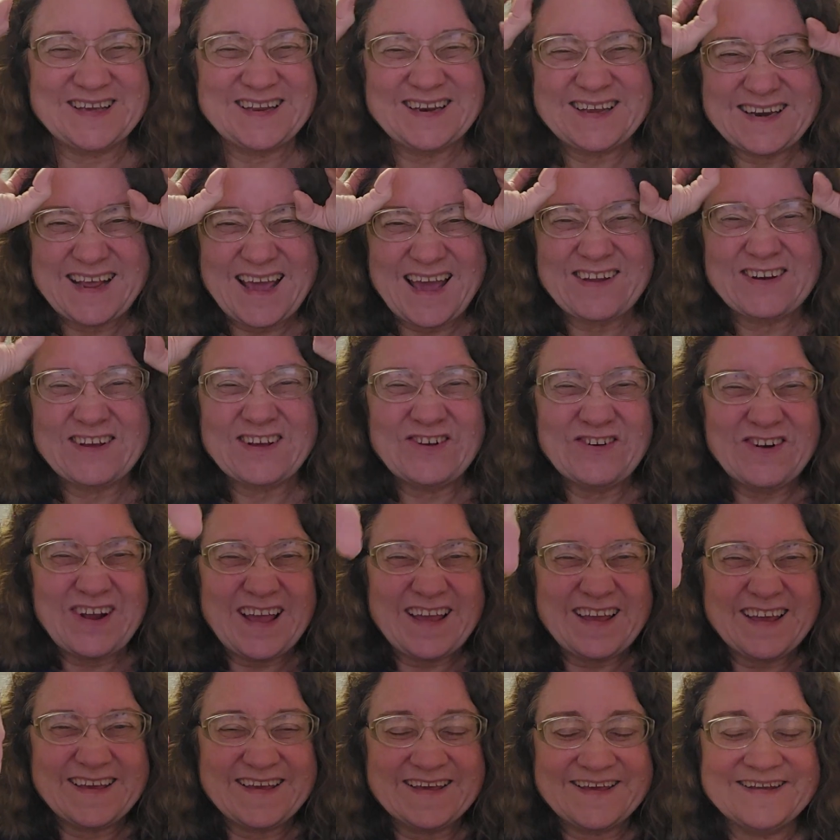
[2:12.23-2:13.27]
get it out of your
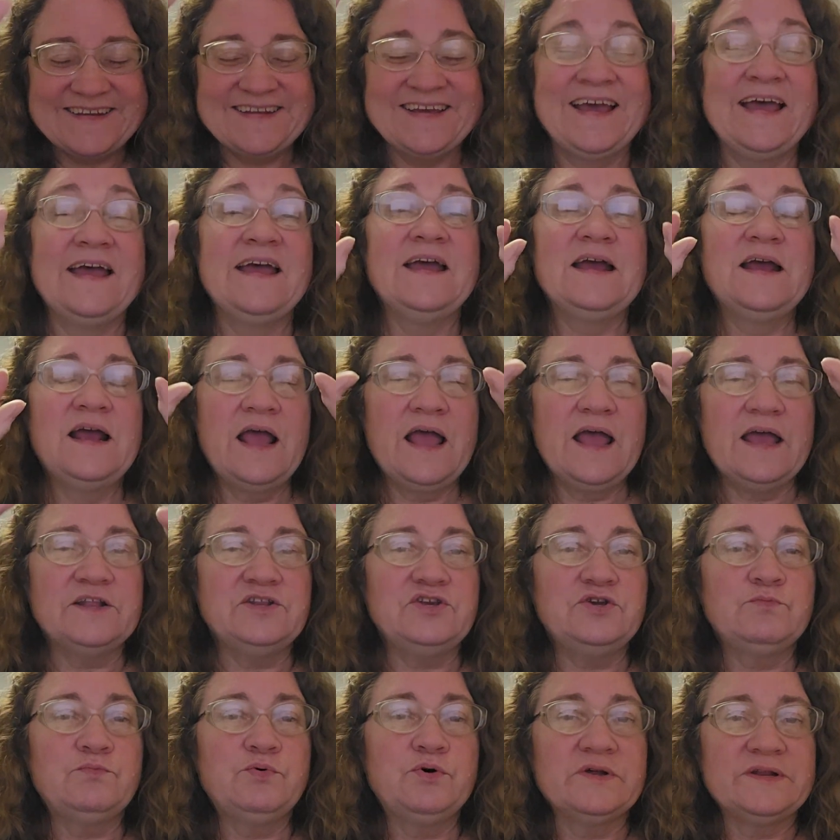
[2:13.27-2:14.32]
head and
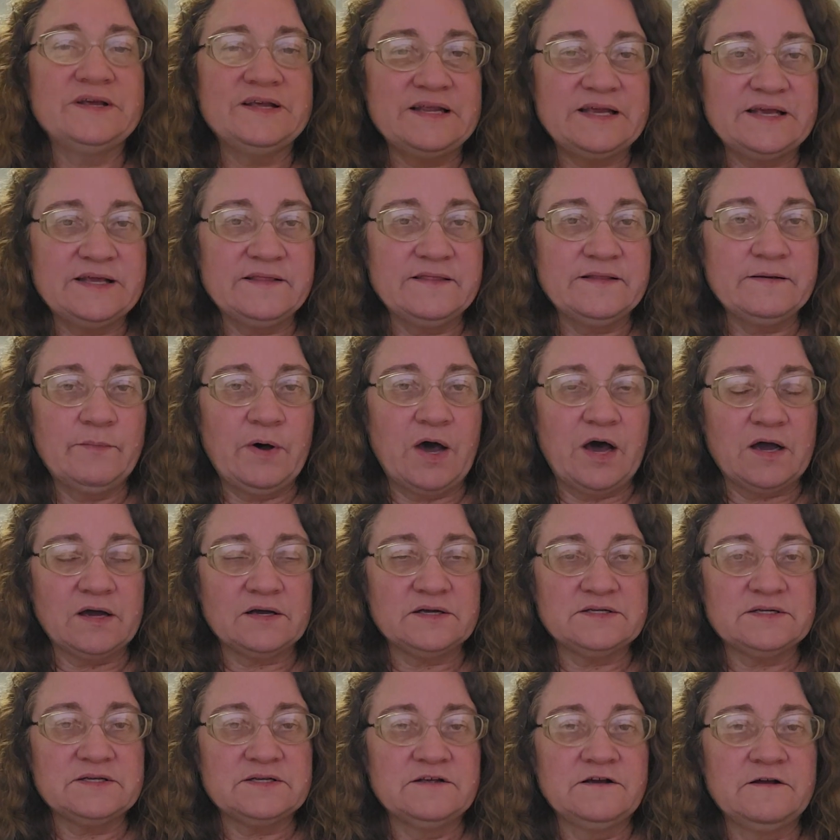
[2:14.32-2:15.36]
you put it in the
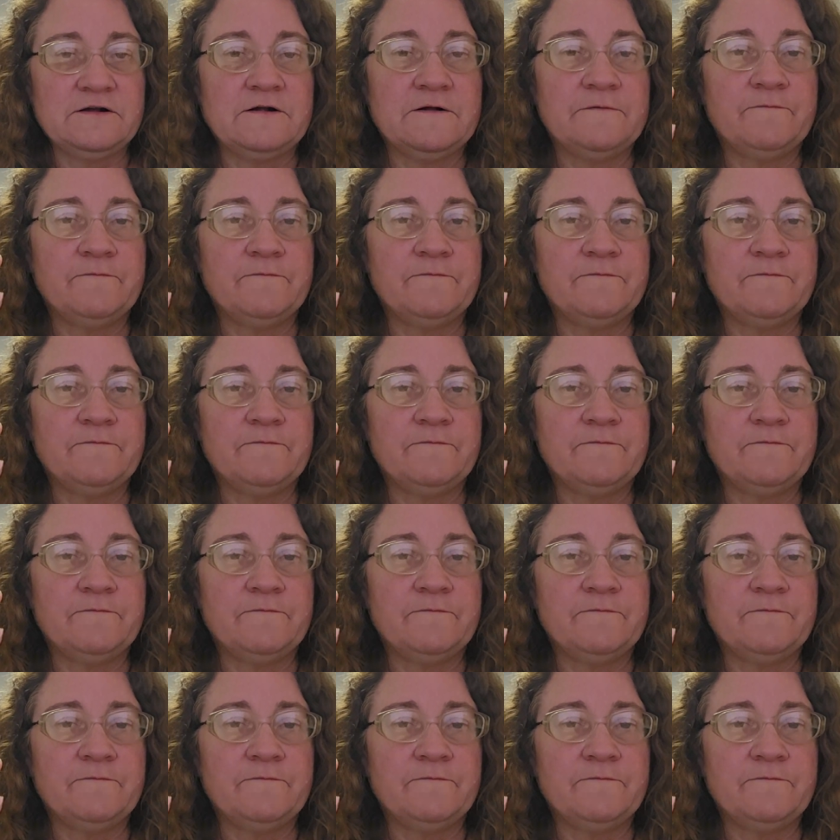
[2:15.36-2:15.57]
box.